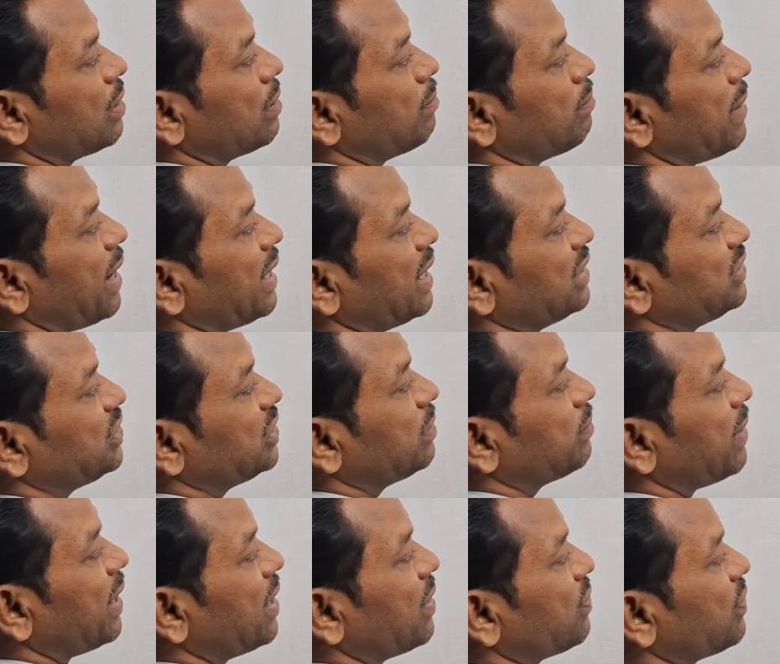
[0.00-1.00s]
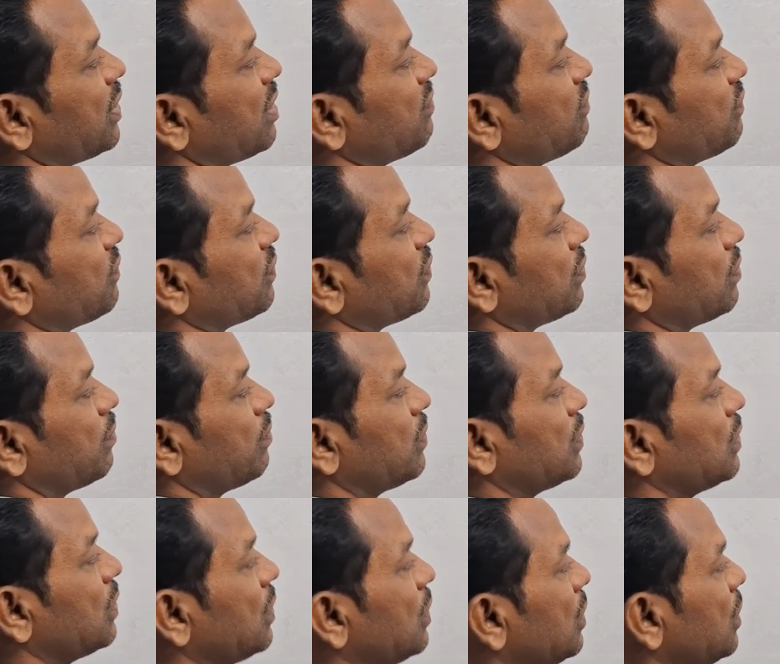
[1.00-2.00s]
minus g minus f.
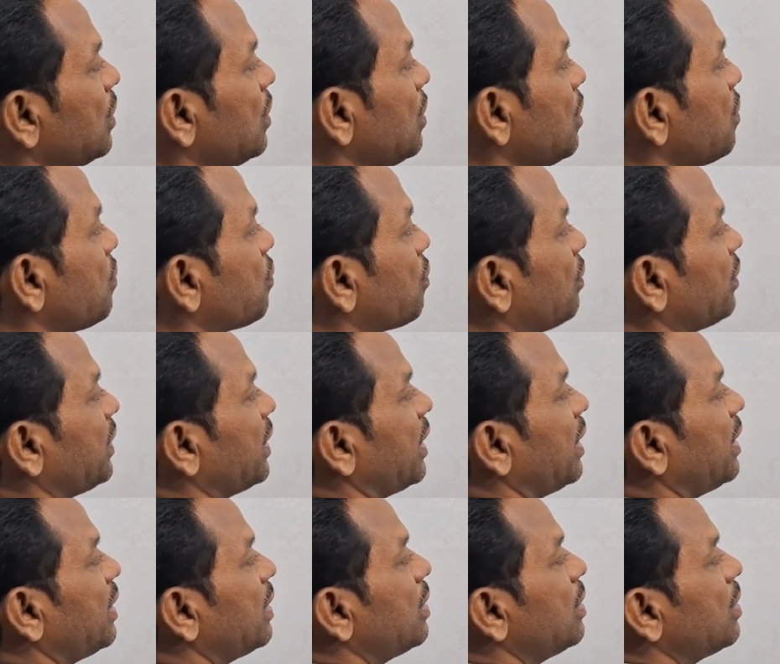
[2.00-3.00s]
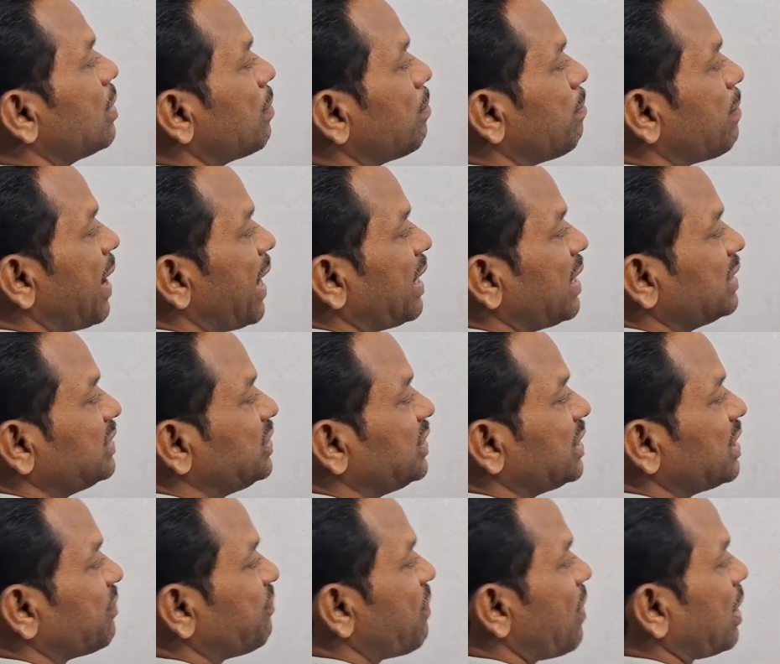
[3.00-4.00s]
So here minus g
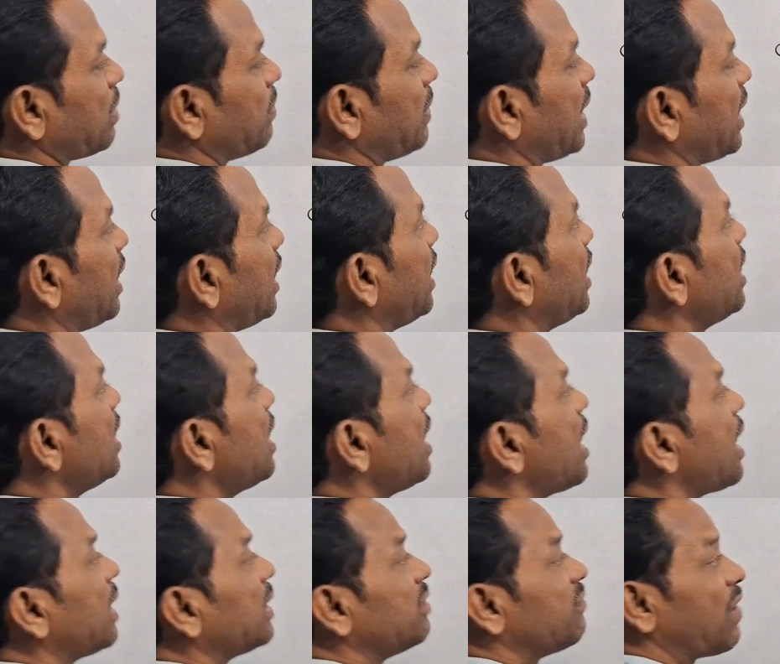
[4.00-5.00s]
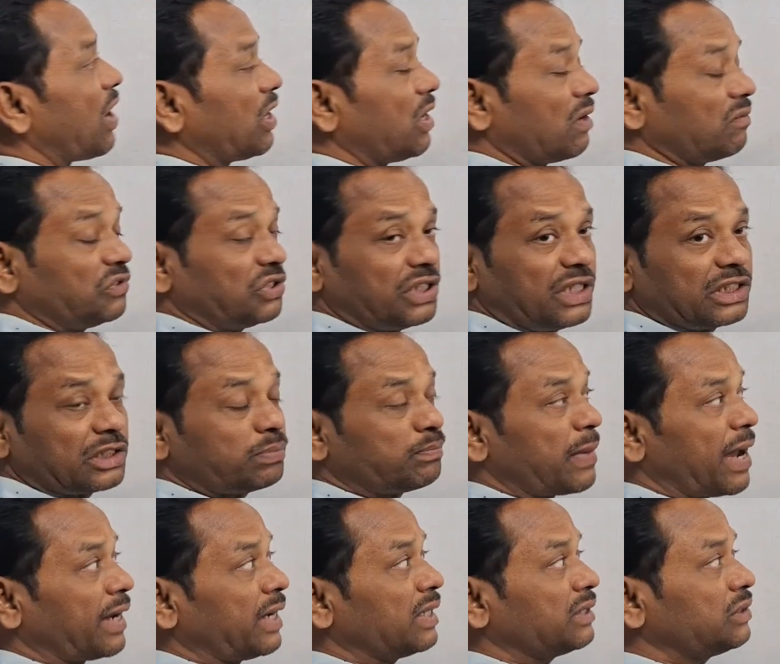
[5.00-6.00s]
in the formula and the value of g is
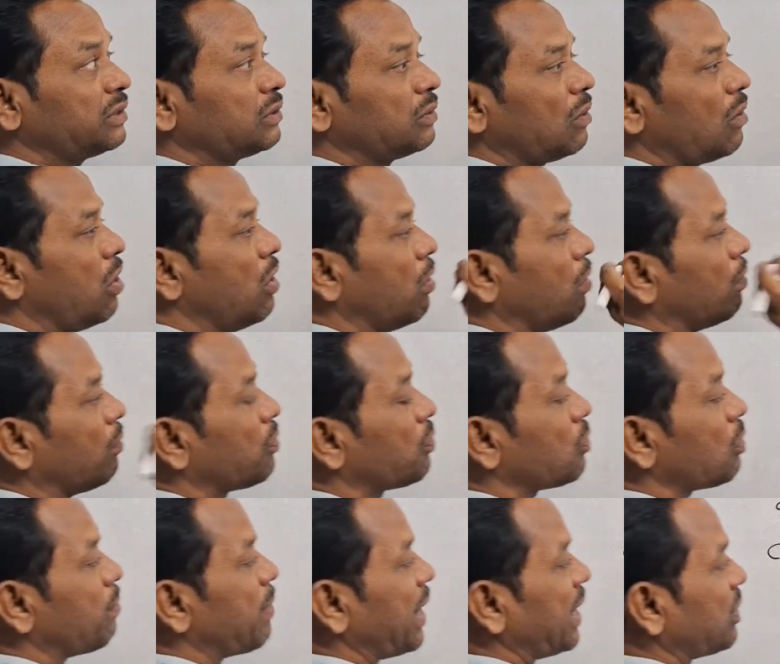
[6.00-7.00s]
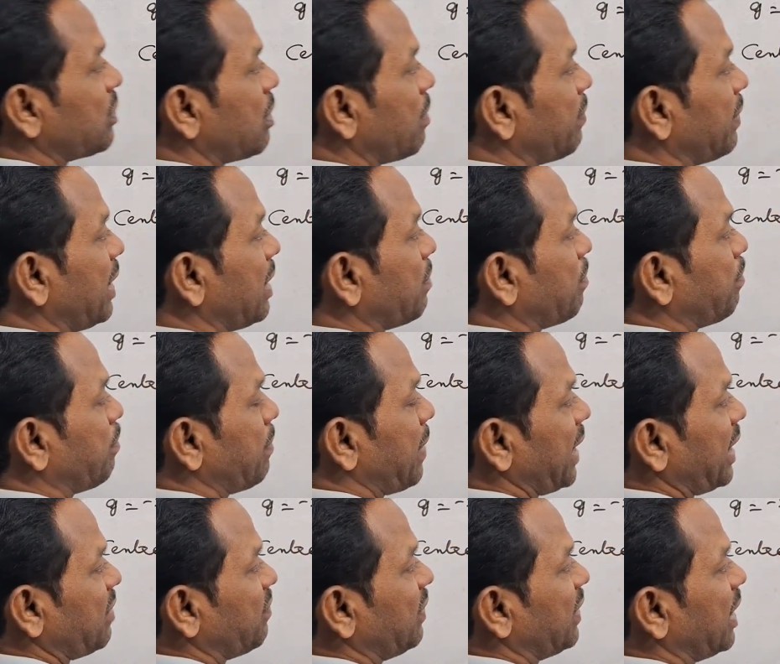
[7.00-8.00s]
minus. So minus
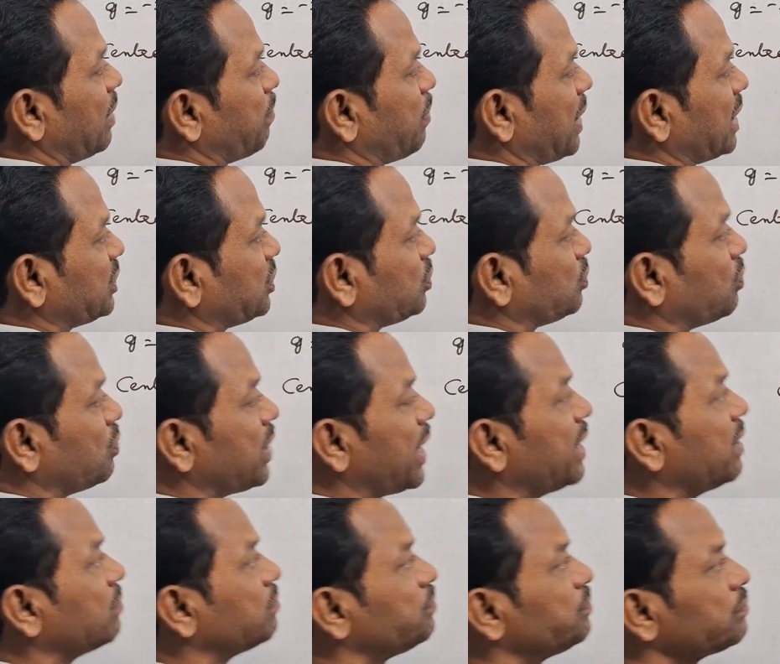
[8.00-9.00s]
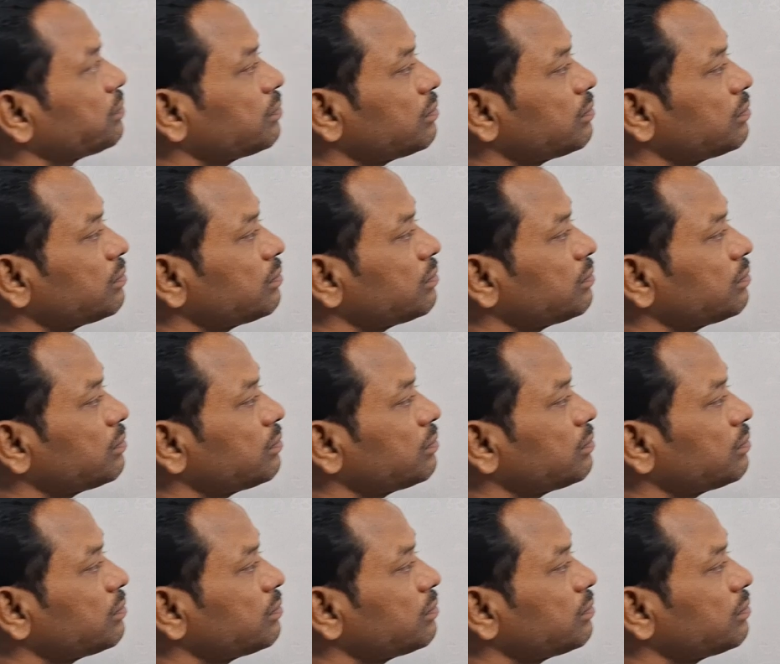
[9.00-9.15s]
will get plus 2 there.